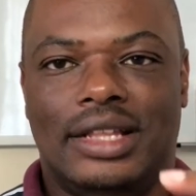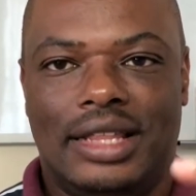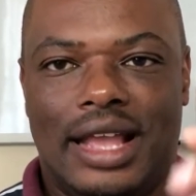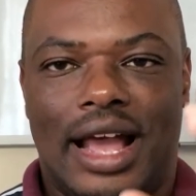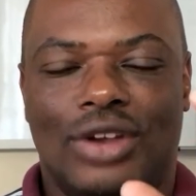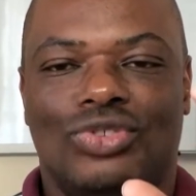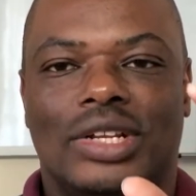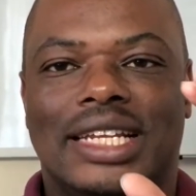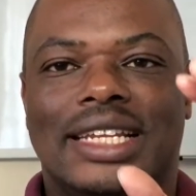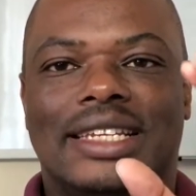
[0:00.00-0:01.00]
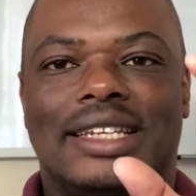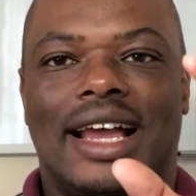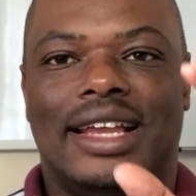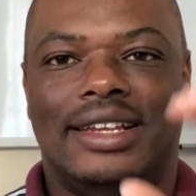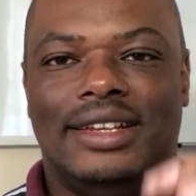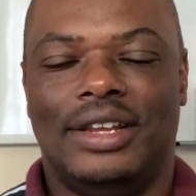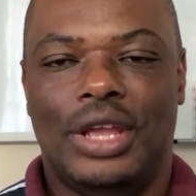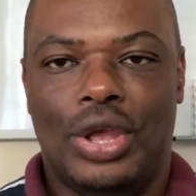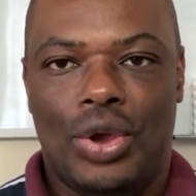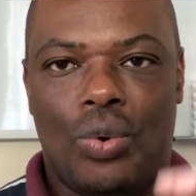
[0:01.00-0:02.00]
they actually design
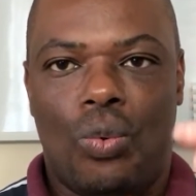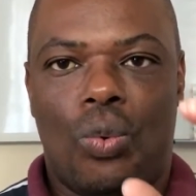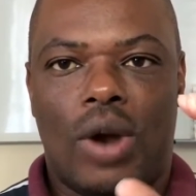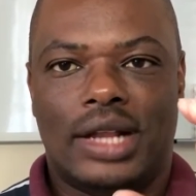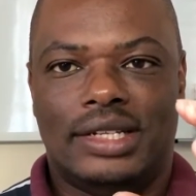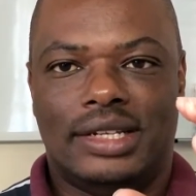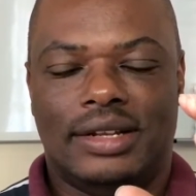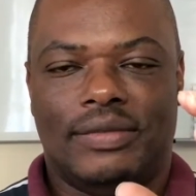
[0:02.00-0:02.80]
what